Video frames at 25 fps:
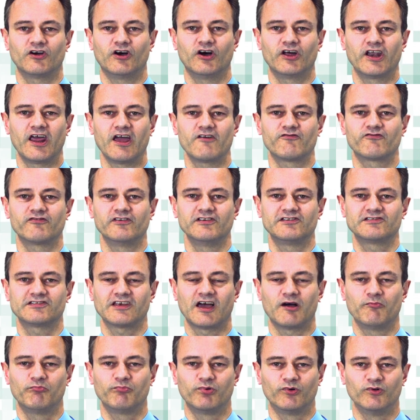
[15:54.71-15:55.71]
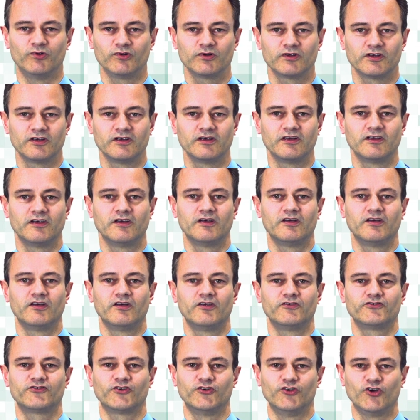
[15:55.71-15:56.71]
on every sample
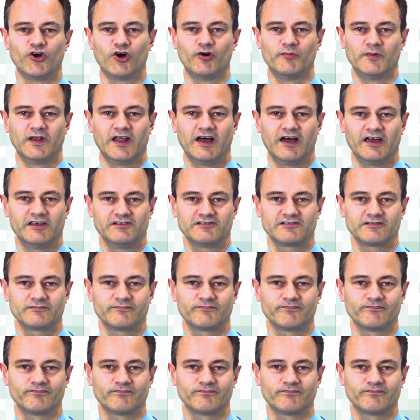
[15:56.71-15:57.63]
to normalise.